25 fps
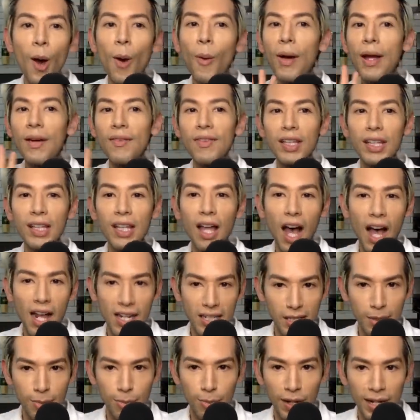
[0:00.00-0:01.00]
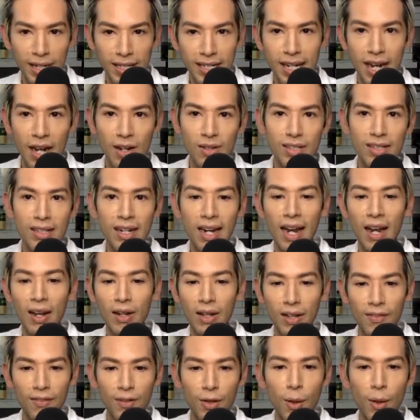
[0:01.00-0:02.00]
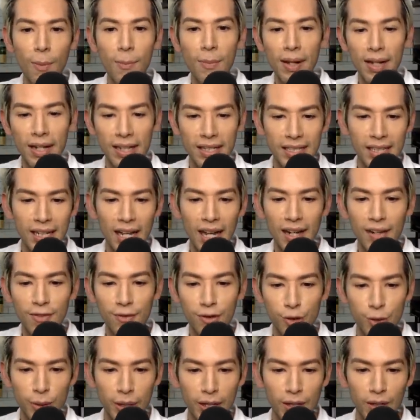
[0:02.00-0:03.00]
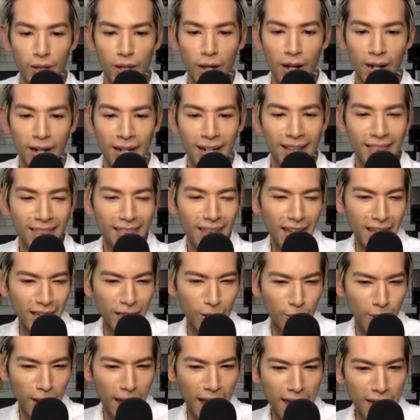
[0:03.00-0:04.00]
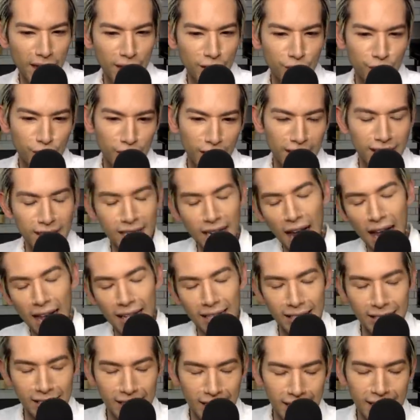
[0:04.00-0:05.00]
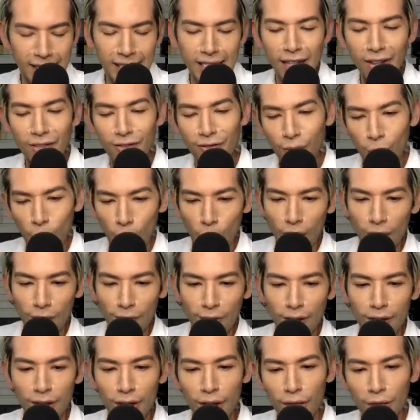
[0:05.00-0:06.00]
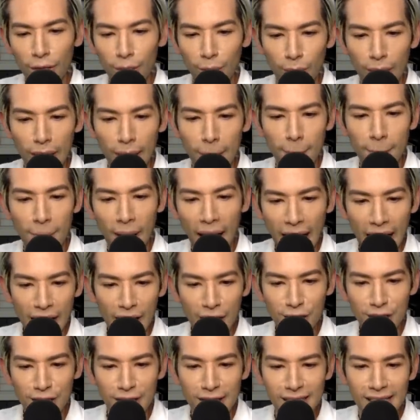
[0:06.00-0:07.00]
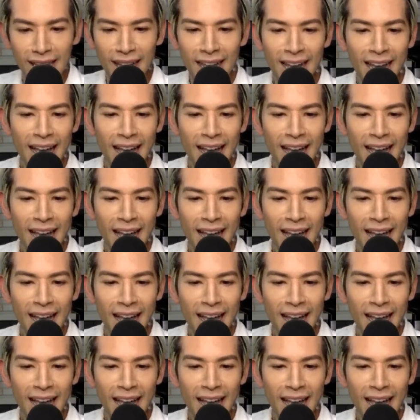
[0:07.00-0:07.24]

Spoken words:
We have a lot to break down tonight. I'll give you a minute to kind of trickle on in. Thank you, Kenny G1064, for the three badges.